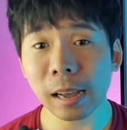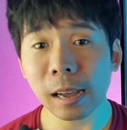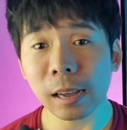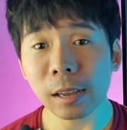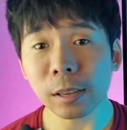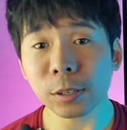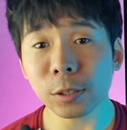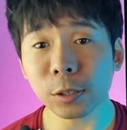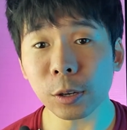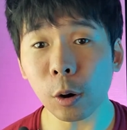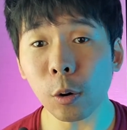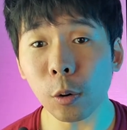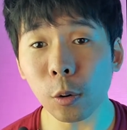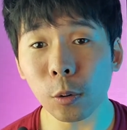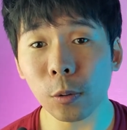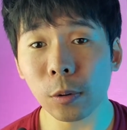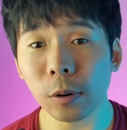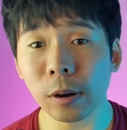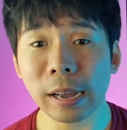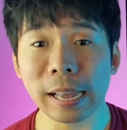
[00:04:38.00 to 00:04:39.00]
So
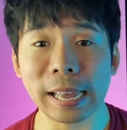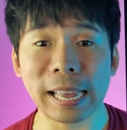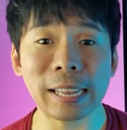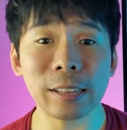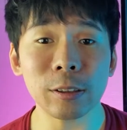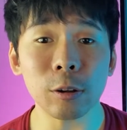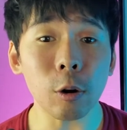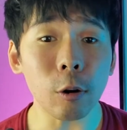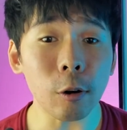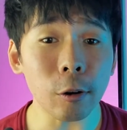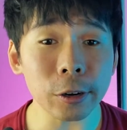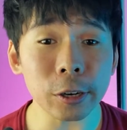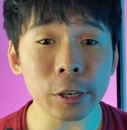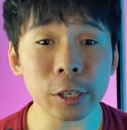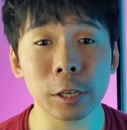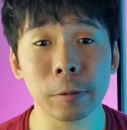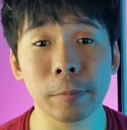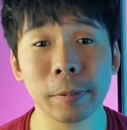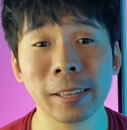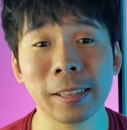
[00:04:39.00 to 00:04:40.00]
in order
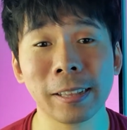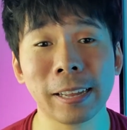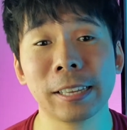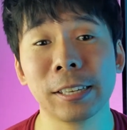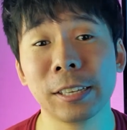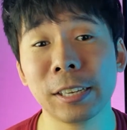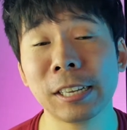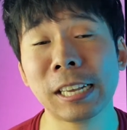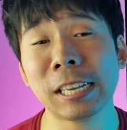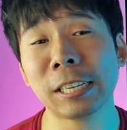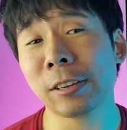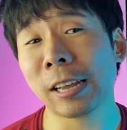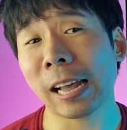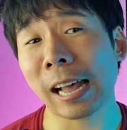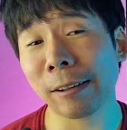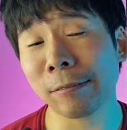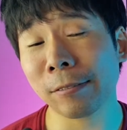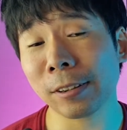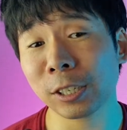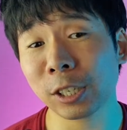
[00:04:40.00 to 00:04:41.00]
to be liked, you need to
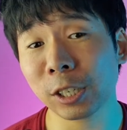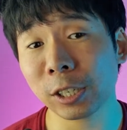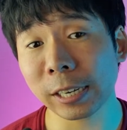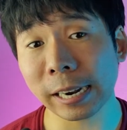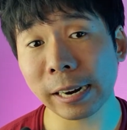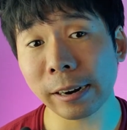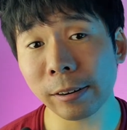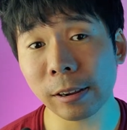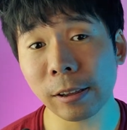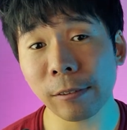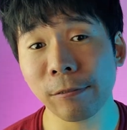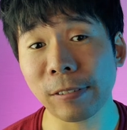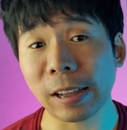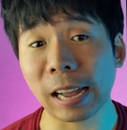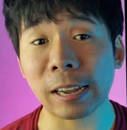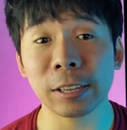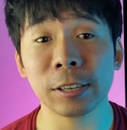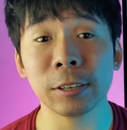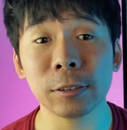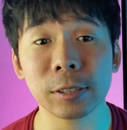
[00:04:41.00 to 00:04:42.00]
have a shared
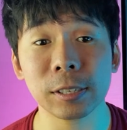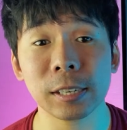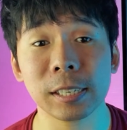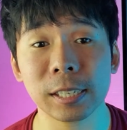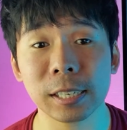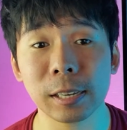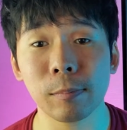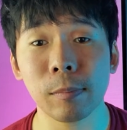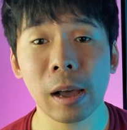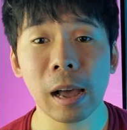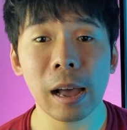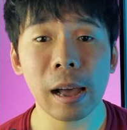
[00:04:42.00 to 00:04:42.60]
value system